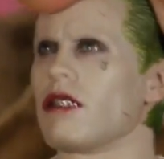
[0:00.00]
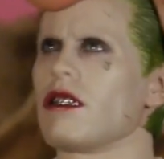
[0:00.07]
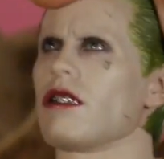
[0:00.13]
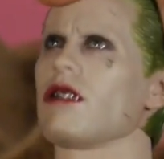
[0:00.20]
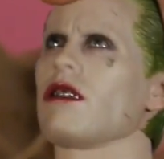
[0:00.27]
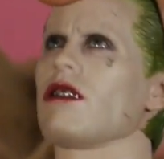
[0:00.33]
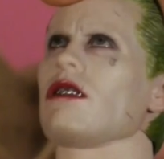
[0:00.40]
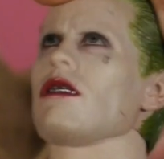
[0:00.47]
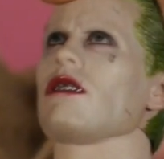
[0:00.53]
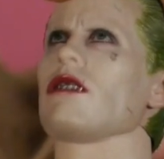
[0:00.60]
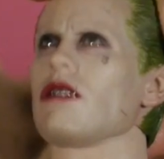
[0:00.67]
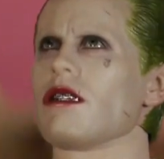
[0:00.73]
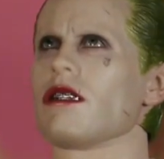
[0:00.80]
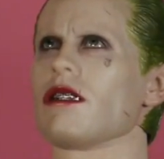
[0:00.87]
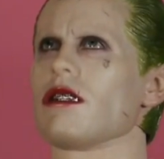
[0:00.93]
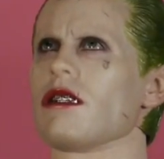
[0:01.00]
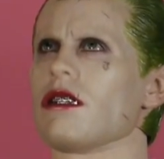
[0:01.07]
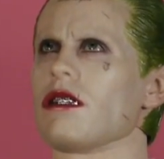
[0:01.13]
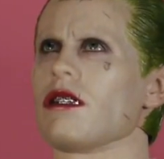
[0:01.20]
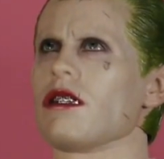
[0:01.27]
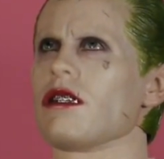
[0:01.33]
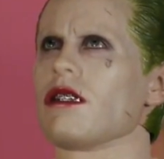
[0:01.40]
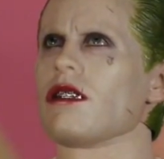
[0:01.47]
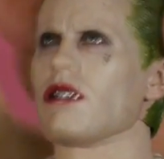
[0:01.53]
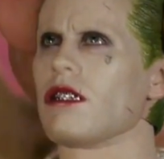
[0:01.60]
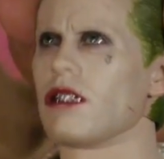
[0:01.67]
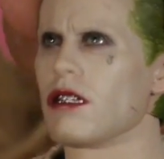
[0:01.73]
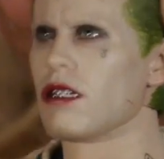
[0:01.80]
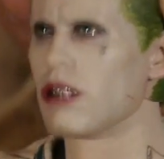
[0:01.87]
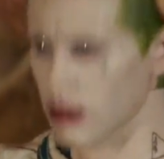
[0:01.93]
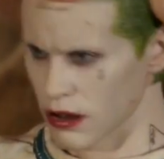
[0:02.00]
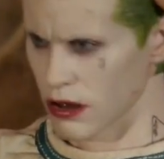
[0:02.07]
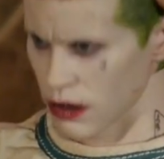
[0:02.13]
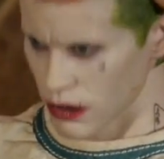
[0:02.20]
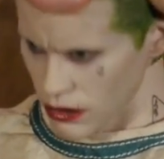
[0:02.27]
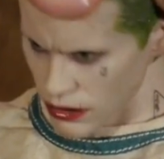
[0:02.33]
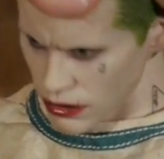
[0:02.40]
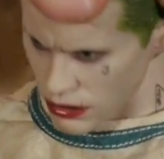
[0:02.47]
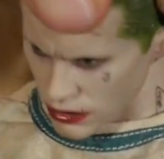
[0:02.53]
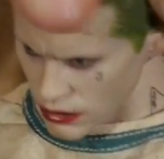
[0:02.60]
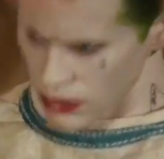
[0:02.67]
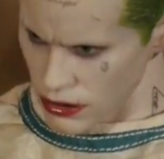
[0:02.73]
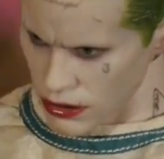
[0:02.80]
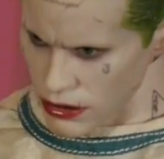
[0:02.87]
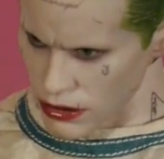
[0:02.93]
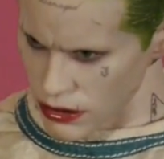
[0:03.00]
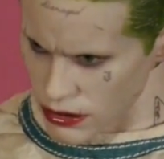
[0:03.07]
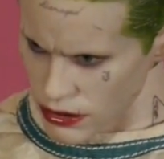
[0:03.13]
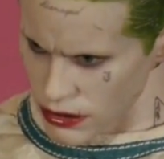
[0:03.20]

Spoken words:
Head goes up about that much, down about this much.